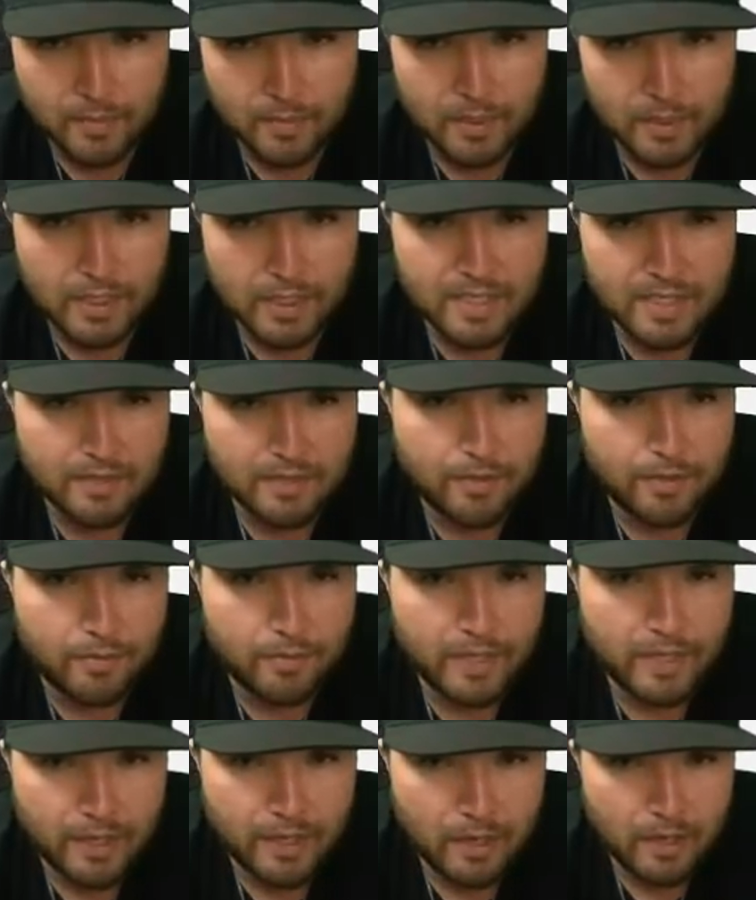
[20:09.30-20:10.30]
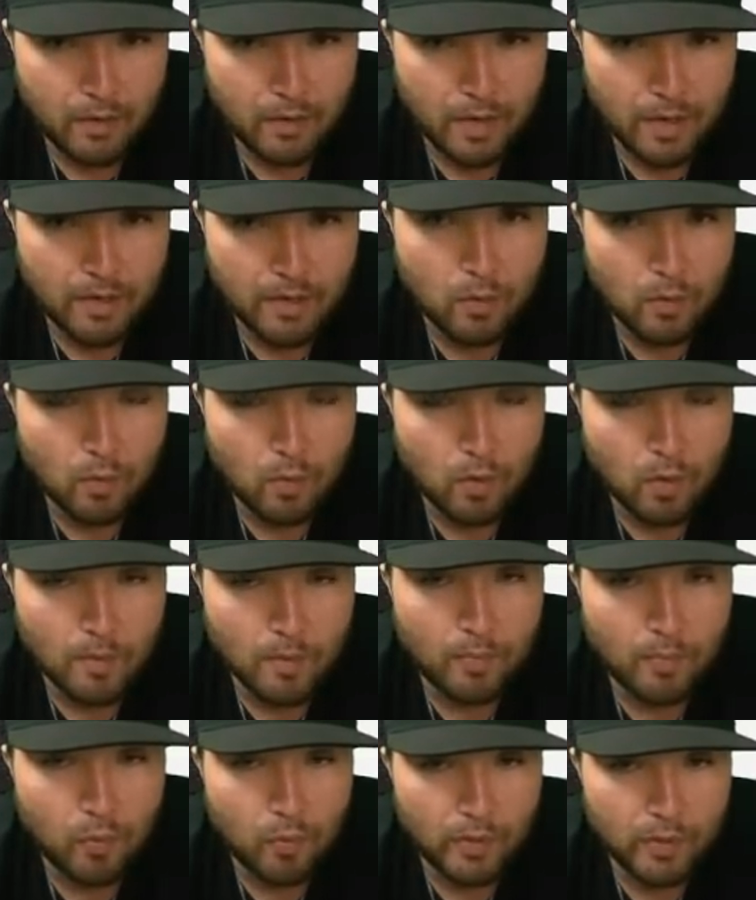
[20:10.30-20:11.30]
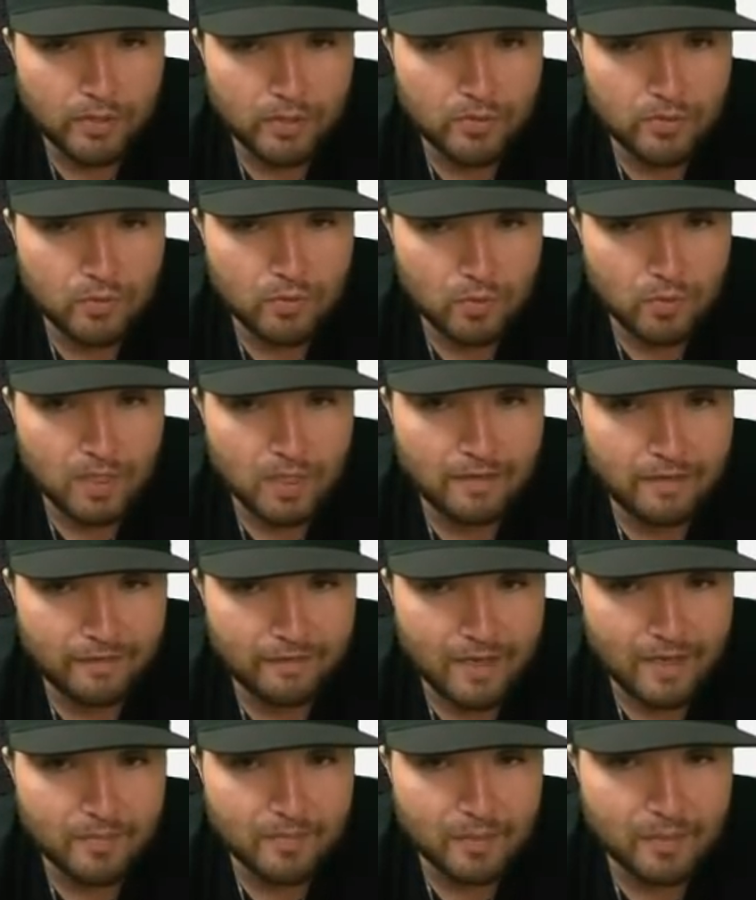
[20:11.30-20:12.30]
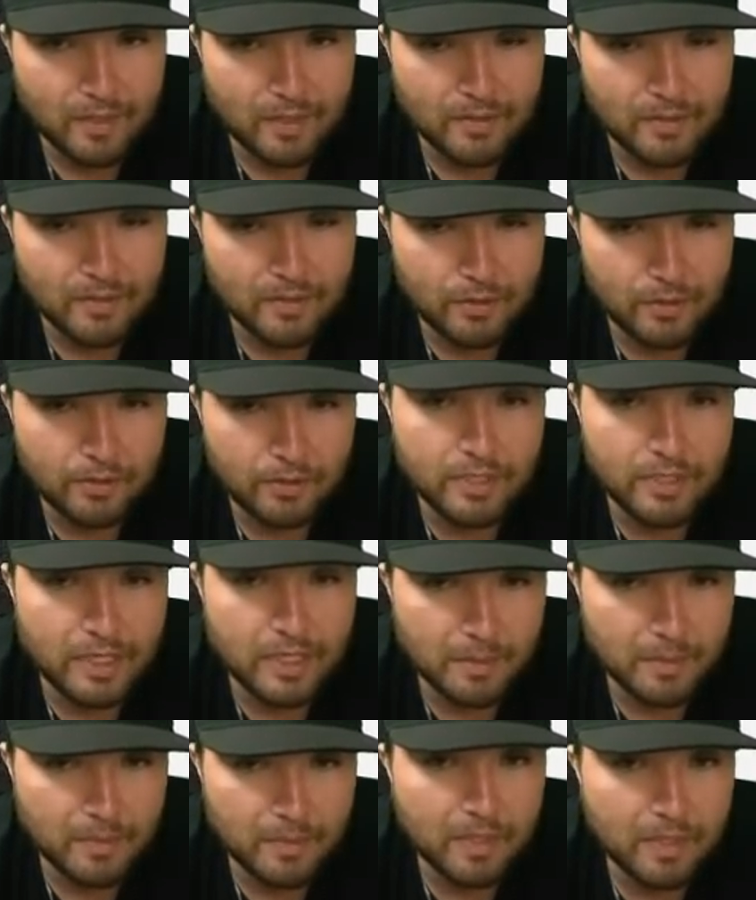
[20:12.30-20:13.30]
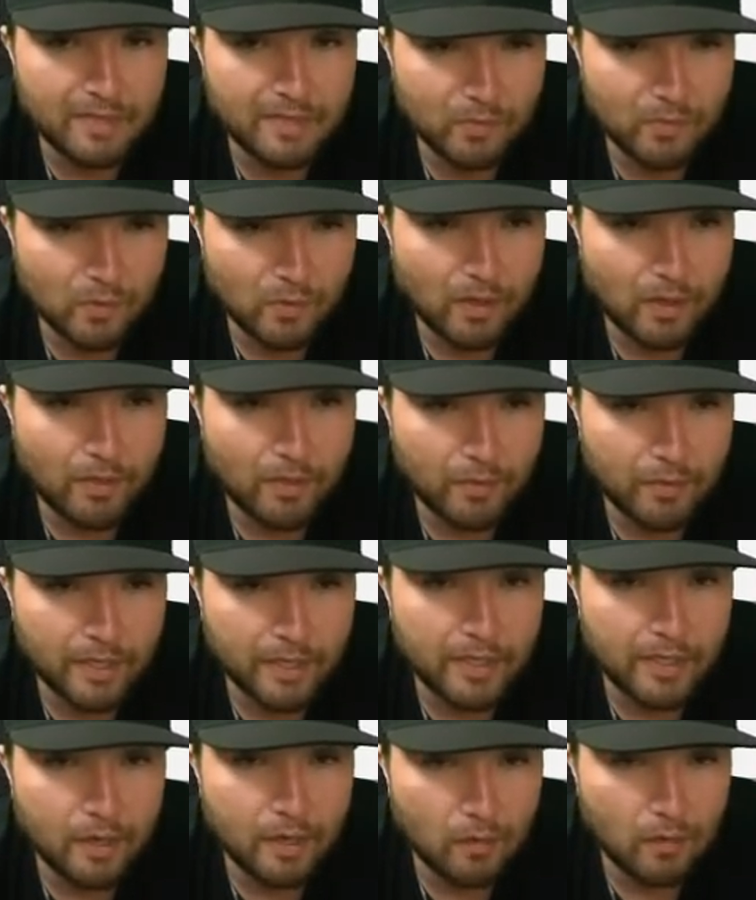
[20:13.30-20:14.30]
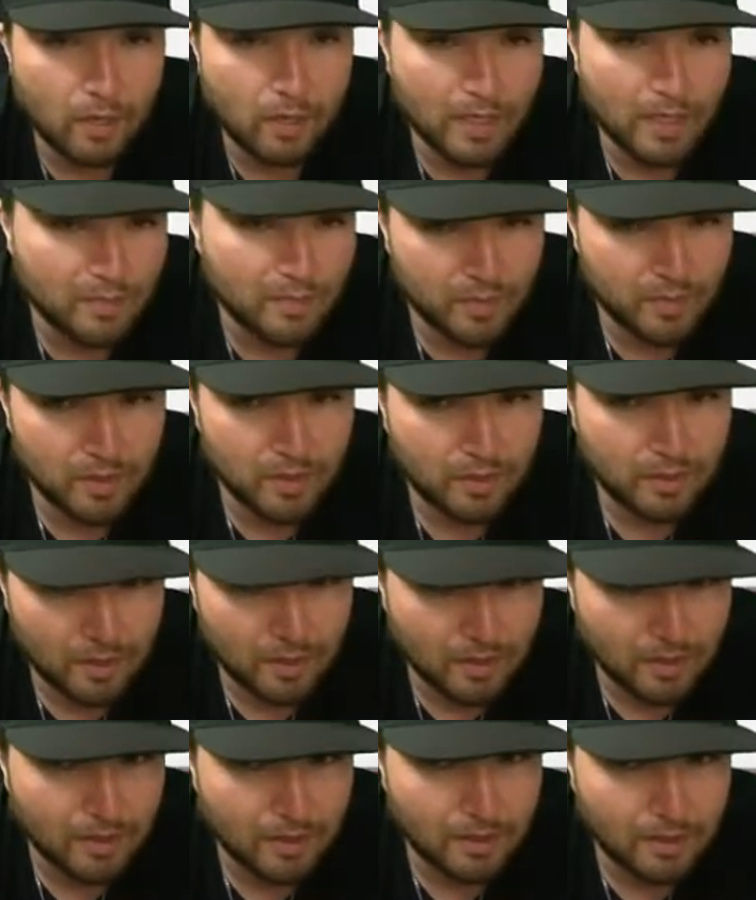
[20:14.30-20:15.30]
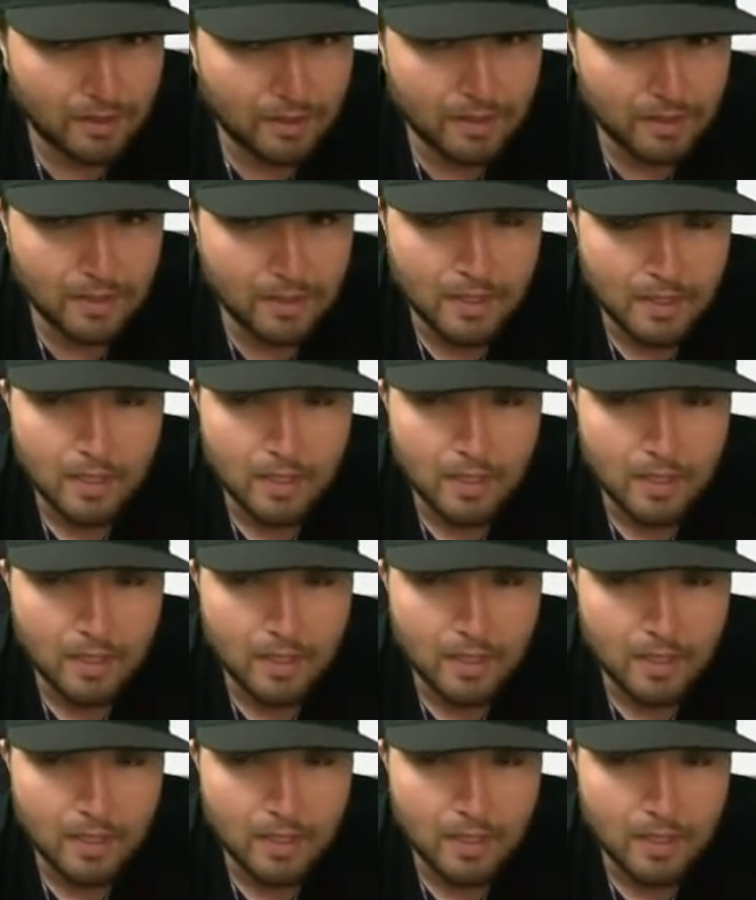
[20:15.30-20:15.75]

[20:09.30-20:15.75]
he has a 3 ERA and a 1.21 FIP. So you're telling me even with a 3 ERA, he's been a little unlucky.